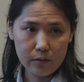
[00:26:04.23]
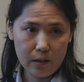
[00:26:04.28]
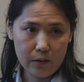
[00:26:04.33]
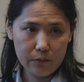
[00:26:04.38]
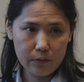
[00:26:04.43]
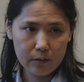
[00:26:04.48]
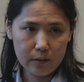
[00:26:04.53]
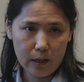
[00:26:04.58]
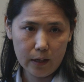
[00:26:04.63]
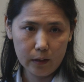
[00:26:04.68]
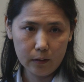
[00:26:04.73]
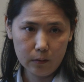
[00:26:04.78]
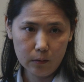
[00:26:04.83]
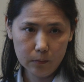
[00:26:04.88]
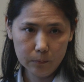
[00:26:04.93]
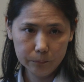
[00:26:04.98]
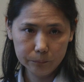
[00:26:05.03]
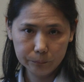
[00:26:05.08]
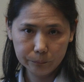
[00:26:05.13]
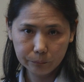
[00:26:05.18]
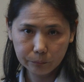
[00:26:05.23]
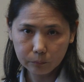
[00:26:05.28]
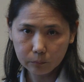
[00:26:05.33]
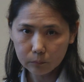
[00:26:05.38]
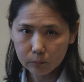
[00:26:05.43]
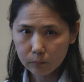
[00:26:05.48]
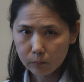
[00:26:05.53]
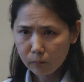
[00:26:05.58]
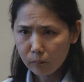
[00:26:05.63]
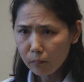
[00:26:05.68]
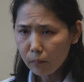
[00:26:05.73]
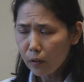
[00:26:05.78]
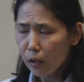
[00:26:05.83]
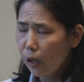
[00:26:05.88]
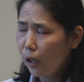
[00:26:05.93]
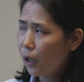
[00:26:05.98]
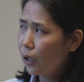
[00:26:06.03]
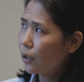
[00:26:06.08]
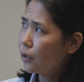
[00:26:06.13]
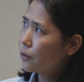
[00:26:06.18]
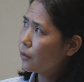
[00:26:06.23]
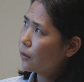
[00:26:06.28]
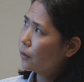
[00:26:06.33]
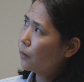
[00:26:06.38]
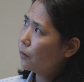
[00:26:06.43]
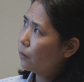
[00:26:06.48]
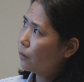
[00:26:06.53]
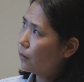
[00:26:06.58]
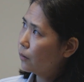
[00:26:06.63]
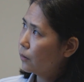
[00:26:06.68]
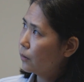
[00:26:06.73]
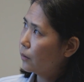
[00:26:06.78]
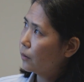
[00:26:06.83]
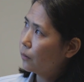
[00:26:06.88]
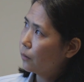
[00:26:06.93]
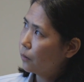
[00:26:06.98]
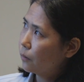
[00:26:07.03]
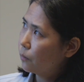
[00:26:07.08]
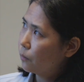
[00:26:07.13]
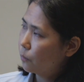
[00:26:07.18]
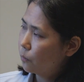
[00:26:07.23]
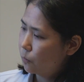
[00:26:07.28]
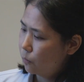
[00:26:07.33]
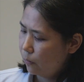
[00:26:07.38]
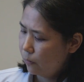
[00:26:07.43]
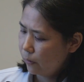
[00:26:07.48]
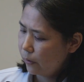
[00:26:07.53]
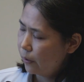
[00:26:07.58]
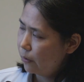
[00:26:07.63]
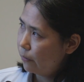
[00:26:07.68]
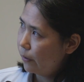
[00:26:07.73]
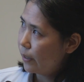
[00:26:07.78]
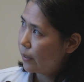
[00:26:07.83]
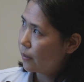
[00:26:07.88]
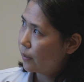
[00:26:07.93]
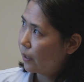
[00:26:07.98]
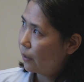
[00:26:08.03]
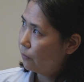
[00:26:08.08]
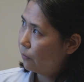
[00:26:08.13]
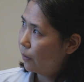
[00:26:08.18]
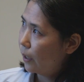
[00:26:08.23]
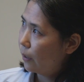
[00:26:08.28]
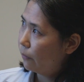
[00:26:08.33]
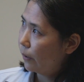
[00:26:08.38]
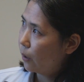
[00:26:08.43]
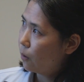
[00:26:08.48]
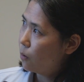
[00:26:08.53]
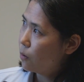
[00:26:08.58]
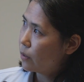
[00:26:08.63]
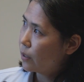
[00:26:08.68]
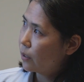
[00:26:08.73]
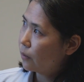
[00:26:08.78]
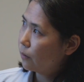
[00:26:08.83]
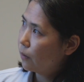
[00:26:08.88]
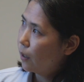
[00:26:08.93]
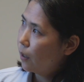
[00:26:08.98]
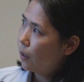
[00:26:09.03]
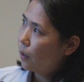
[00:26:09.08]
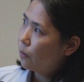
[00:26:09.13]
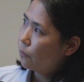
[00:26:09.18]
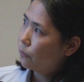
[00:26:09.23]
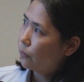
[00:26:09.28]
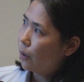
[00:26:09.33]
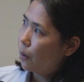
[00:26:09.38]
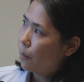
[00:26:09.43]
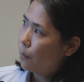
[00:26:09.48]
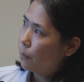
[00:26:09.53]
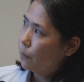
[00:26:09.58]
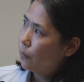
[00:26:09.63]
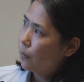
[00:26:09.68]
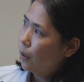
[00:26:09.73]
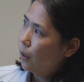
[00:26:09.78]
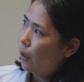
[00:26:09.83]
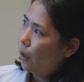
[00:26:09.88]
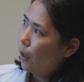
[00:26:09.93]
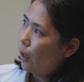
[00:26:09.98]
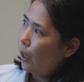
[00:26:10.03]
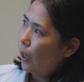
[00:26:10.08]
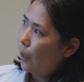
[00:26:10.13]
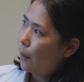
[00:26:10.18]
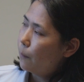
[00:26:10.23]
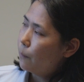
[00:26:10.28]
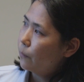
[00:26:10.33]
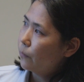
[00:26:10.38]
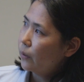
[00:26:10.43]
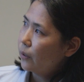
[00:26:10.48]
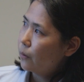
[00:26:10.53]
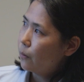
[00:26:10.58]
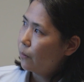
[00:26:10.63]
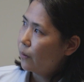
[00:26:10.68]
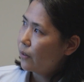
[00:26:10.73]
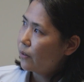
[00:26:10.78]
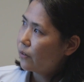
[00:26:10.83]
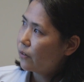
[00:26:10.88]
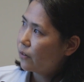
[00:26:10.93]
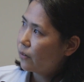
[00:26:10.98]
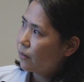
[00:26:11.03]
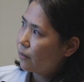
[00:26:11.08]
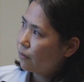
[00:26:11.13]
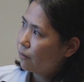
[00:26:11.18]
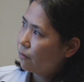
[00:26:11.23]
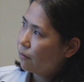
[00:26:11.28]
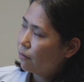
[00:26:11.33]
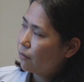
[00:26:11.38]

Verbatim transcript: sniff cycle. And uh, curiously, if I recorded from um, you know, this